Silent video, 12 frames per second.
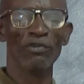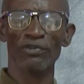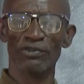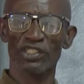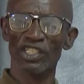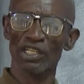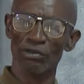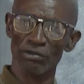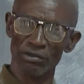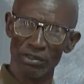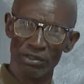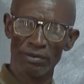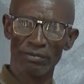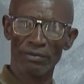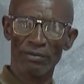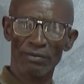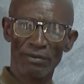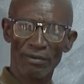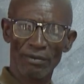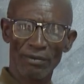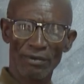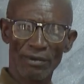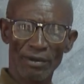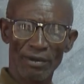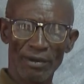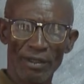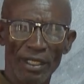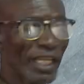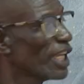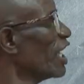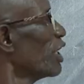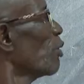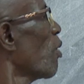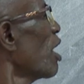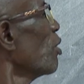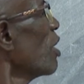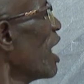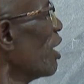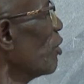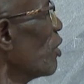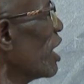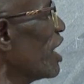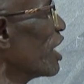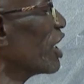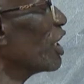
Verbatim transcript: of shells. In one hundred